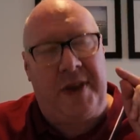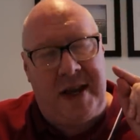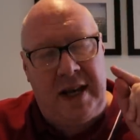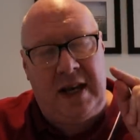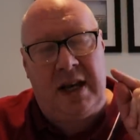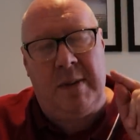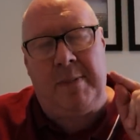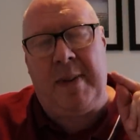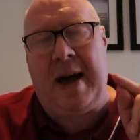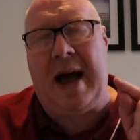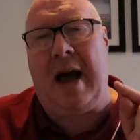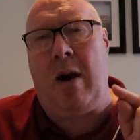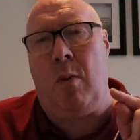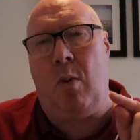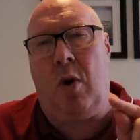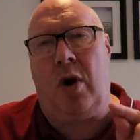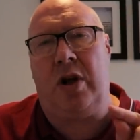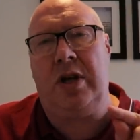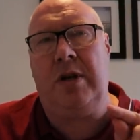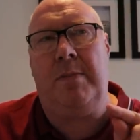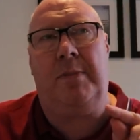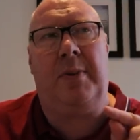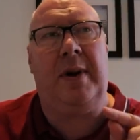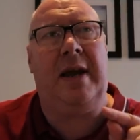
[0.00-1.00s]
Think about
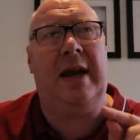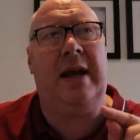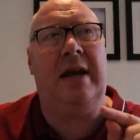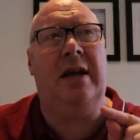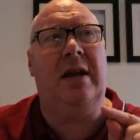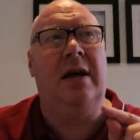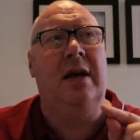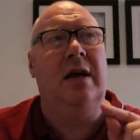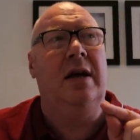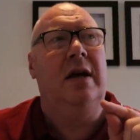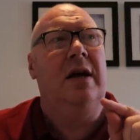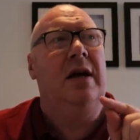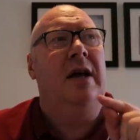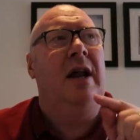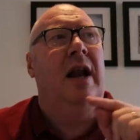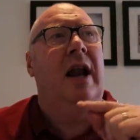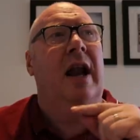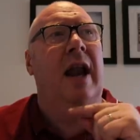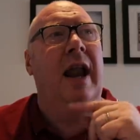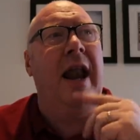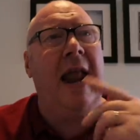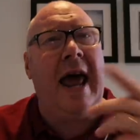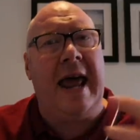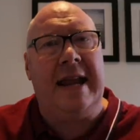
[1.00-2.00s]
what you're being
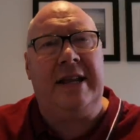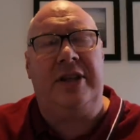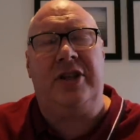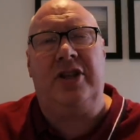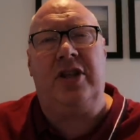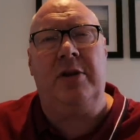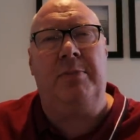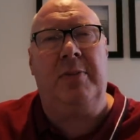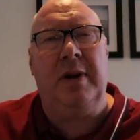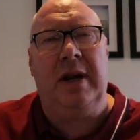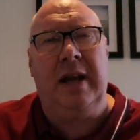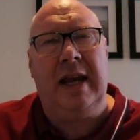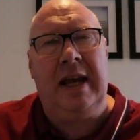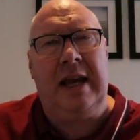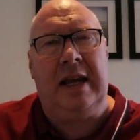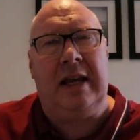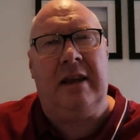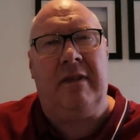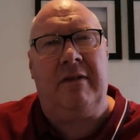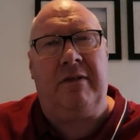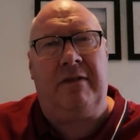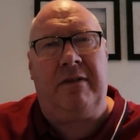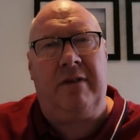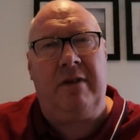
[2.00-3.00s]
led to
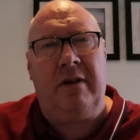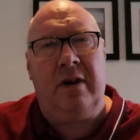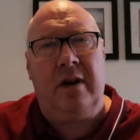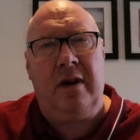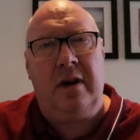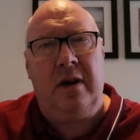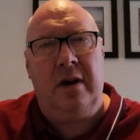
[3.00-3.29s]
believe.